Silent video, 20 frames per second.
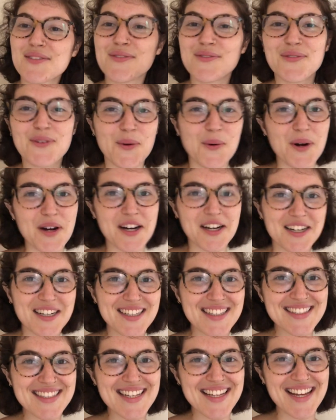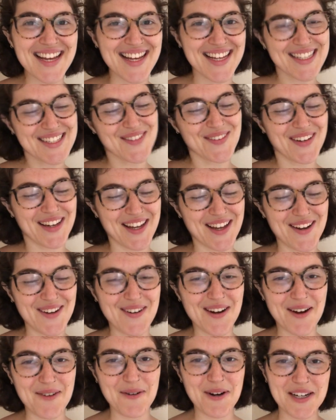For today's video,
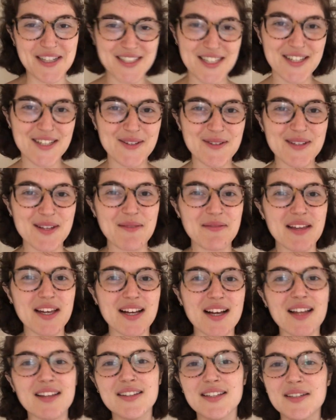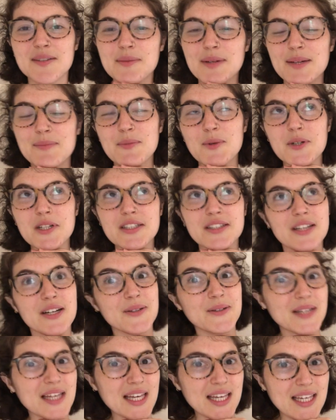I wanted to do something a little bit more
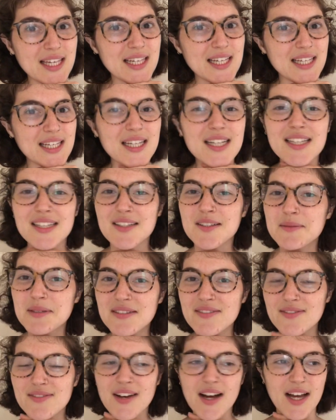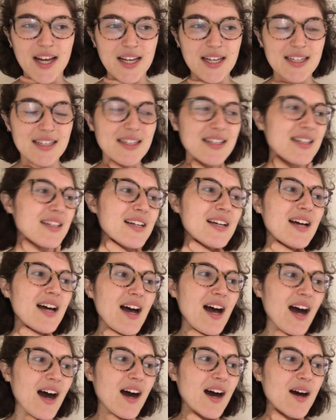low-key, a little bit fun,
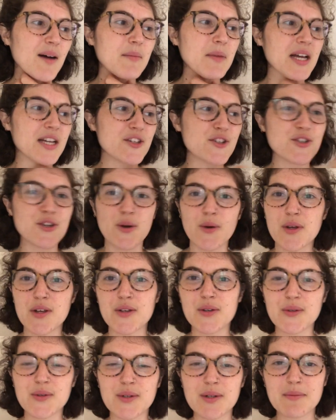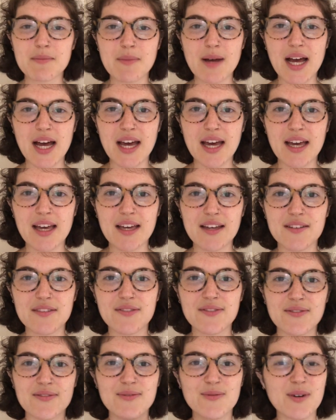and show you
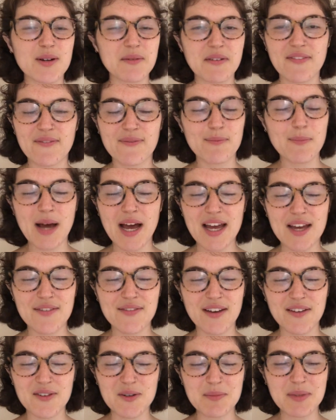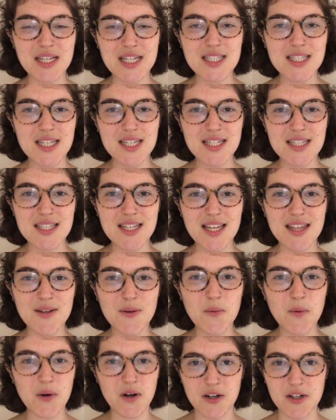one of my favorite places in the
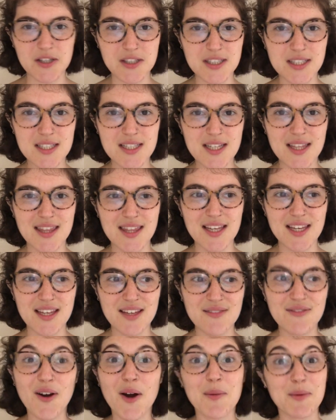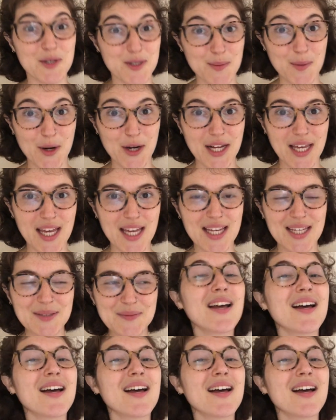world, the farmer's market.